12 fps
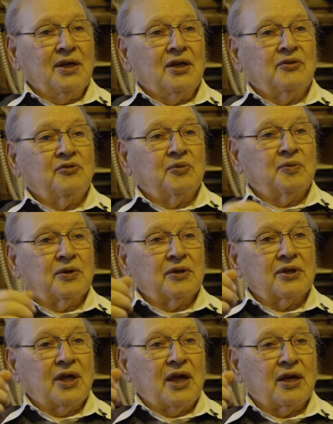If you
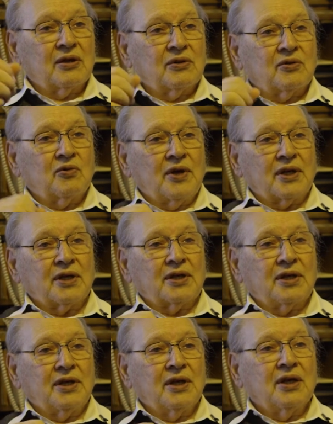pulled the handle
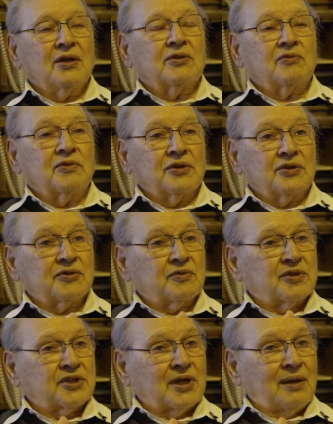quickly, the reels
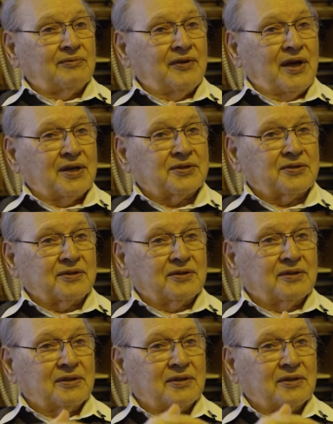would stop faster.